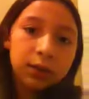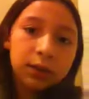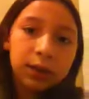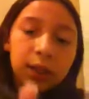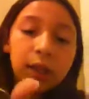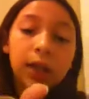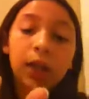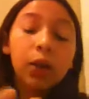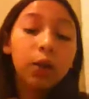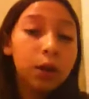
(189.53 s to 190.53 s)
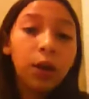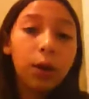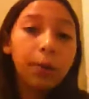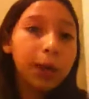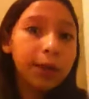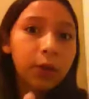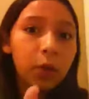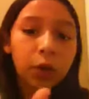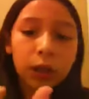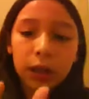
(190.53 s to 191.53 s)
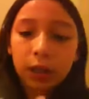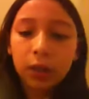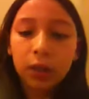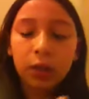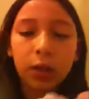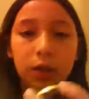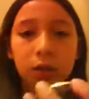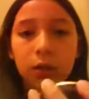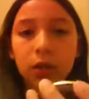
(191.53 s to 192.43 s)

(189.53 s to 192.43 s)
See, no, no, I'm not even holding it. Look, watch.